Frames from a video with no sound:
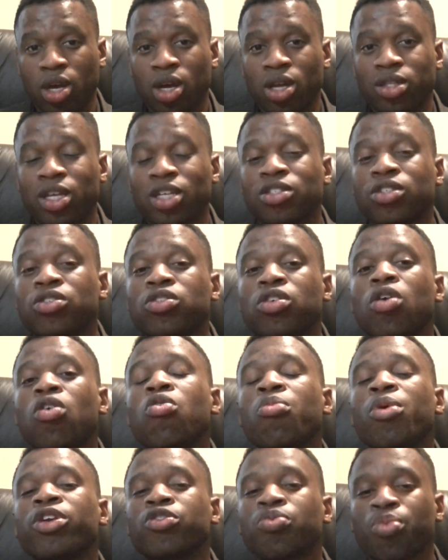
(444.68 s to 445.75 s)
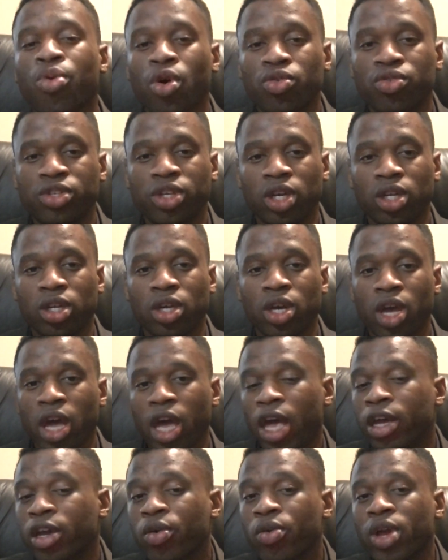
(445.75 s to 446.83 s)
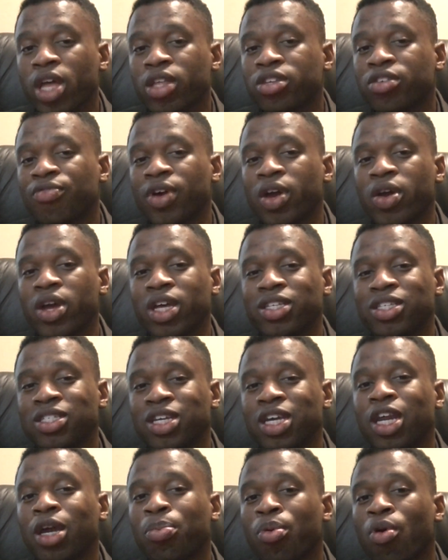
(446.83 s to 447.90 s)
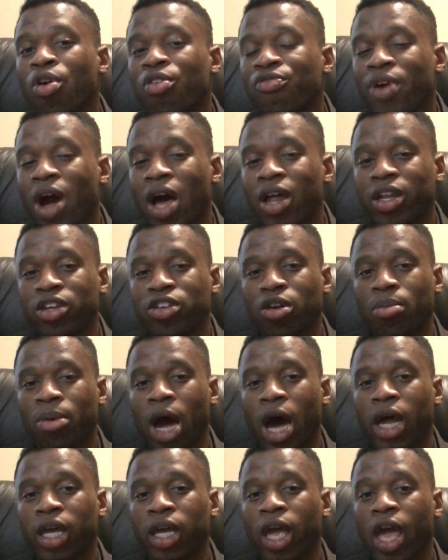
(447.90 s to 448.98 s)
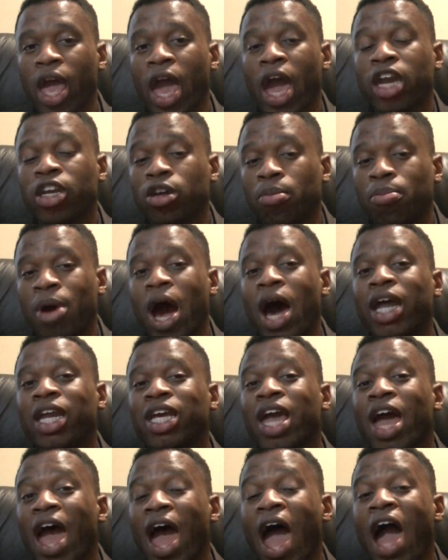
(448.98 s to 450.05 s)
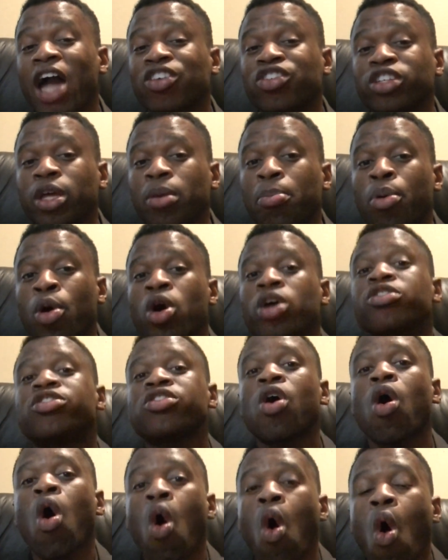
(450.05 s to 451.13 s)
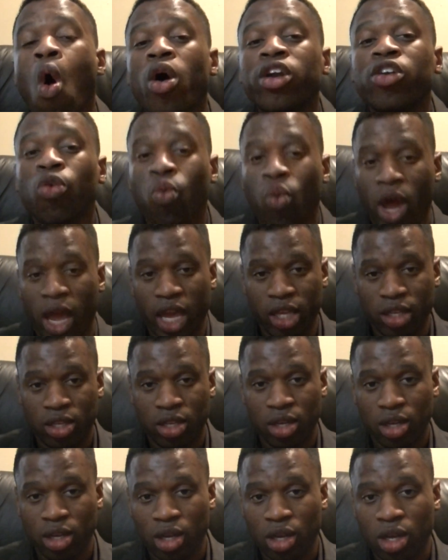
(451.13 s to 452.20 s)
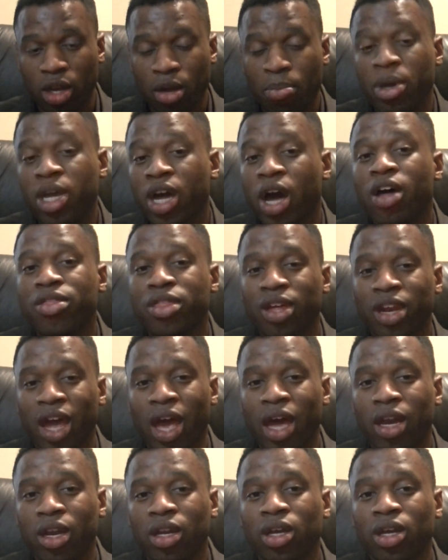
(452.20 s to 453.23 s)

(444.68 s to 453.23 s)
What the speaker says: That's too much protein. It creates a very acidic profile in your body, and your body actually puts on weight because of that.